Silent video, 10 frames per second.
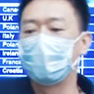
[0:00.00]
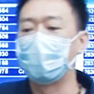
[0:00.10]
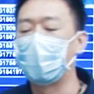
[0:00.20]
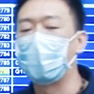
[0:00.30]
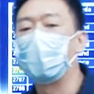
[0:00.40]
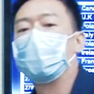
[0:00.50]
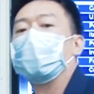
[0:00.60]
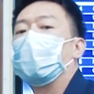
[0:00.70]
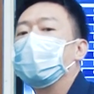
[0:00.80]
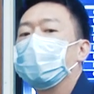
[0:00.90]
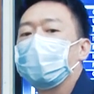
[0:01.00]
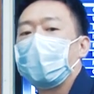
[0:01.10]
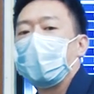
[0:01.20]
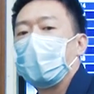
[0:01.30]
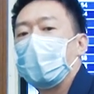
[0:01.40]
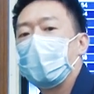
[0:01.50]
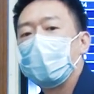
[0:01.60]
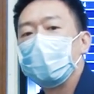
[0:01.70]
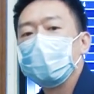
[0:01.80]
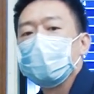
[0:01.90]
Now we're going to find
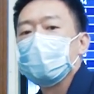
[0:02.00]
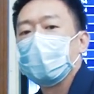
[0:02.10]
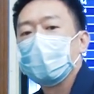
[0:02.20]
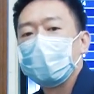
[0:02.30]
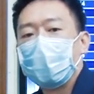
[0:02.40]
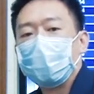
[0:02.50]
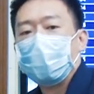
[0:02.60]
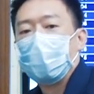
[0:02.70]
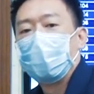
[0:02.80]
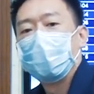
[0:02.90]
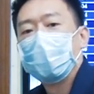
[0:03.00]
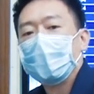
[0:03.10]
out the second number.